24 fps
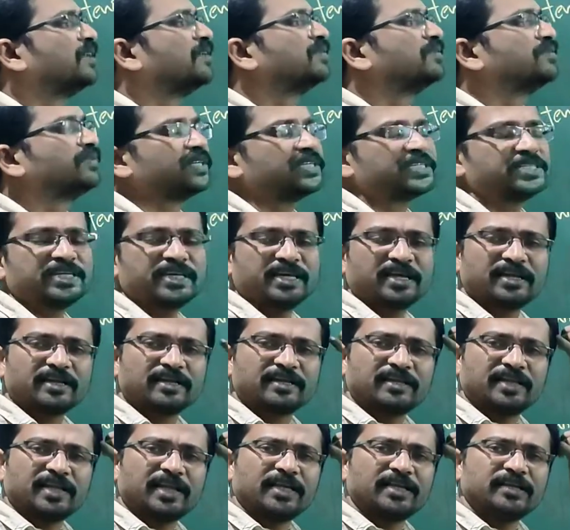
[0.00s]
in first
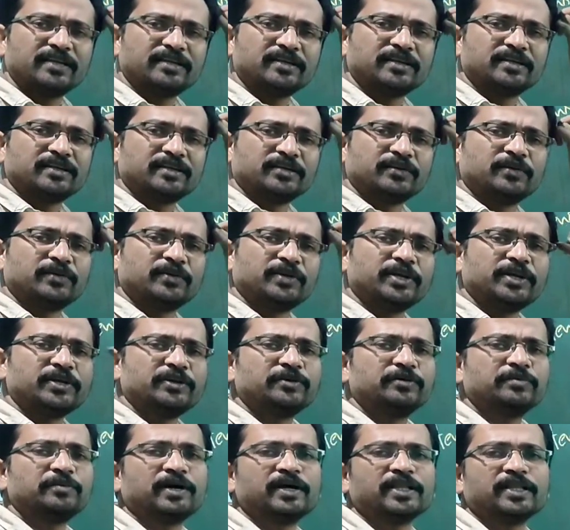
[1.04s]
year, then no
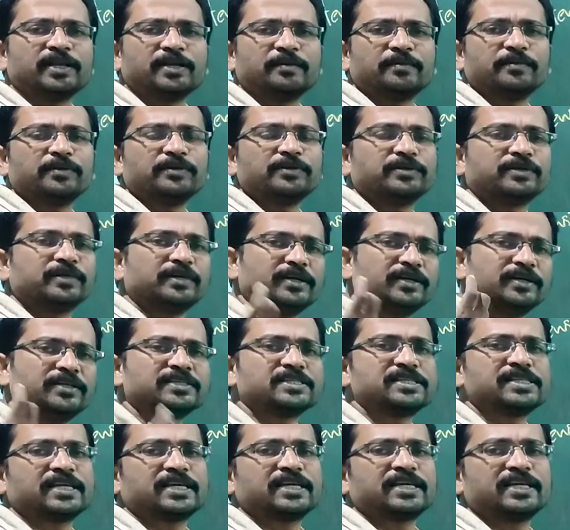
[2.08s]
need to bother
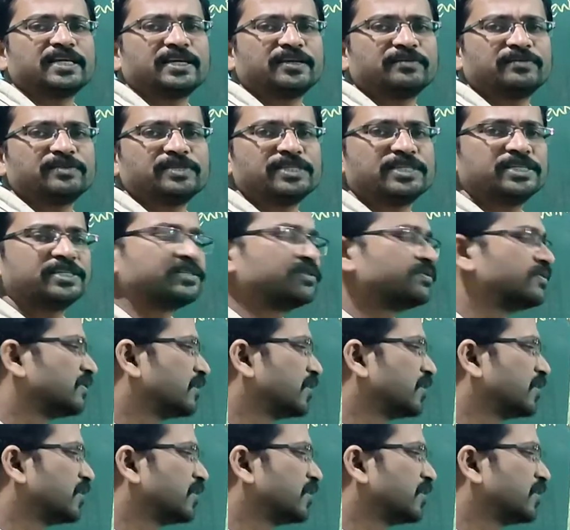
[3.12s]
about second year physics,